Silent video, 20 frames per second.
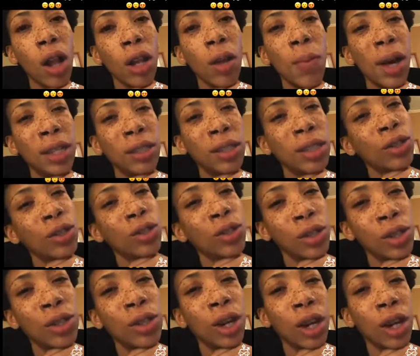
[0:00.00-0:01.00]
of my sisters
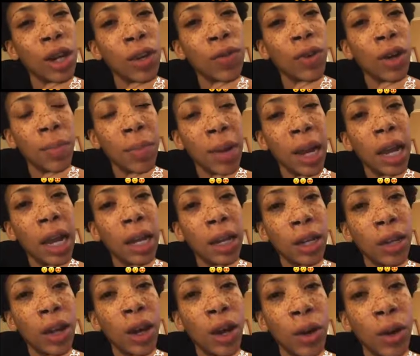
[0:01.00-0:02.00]
deserve a man
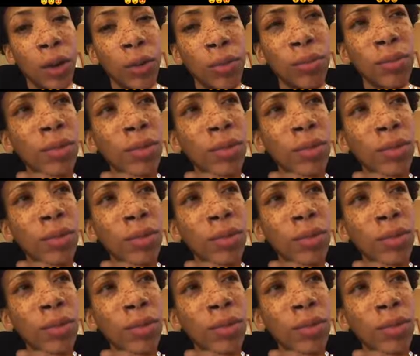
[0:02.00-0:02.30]
in the home.